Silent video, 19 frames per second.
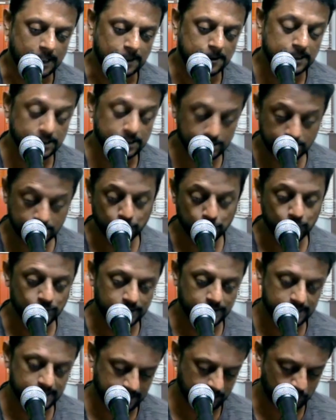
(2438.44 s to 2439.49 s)
This is a,
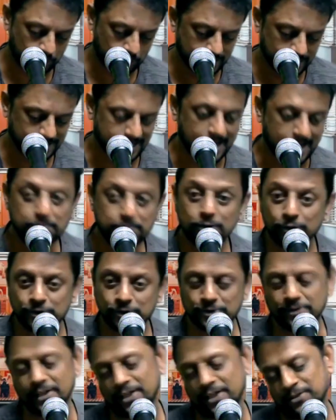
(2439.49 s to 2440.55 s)
these are words that I'm used
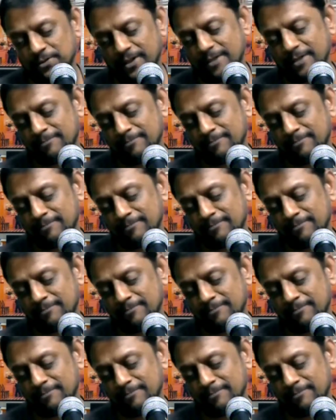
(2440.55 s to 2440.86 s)
to. That's why